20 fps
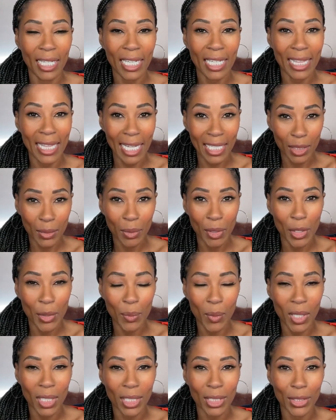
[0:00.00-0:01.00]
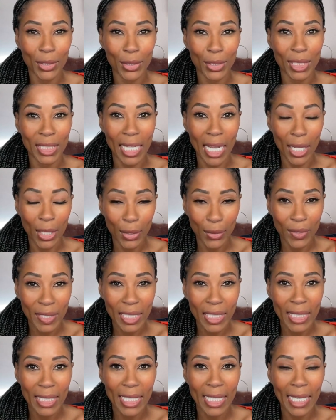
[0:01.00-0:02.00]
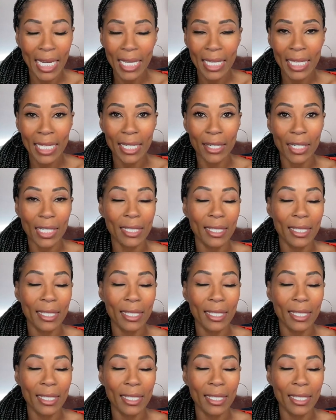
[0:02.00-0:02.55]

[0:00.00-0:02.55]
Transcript: and that's what you want as your salary, get out of here.